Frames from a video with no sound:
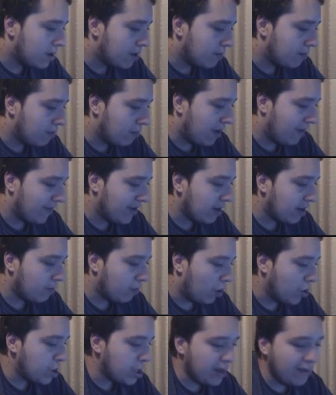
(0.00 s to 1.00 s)
I think
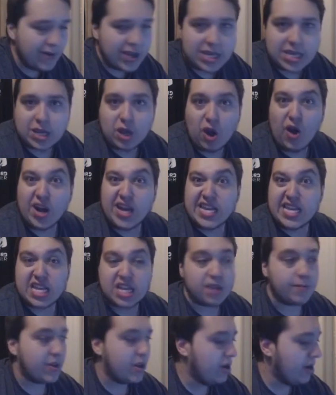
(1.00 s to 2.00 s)
most of these guys, to
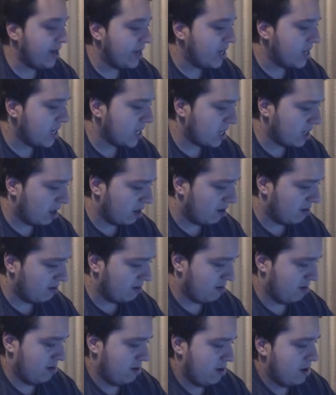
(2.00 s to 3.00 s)
be honest.
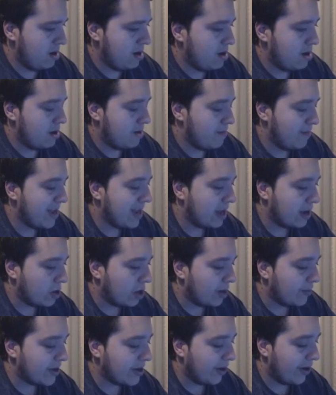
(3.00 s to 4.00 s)
Mate, I'm going
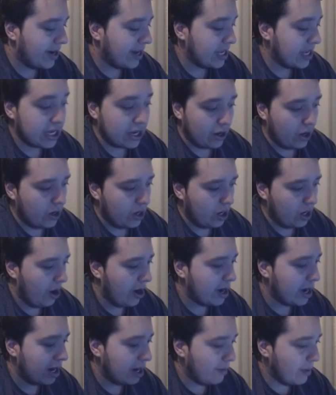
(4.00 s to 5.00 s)
to be going into online
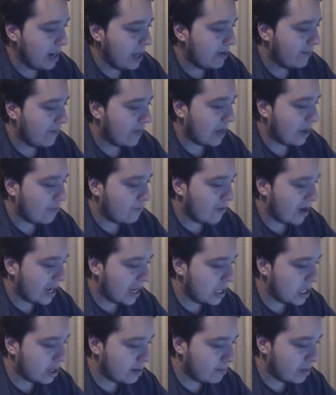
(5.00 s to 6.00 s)
in a minute. I'm freaking
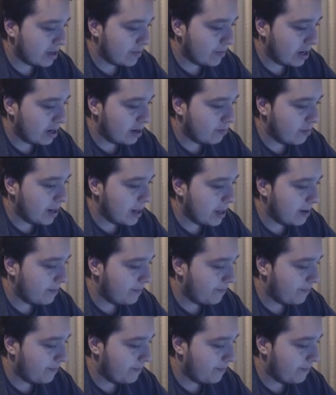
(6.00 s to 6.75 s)
wrecking some people in a minute.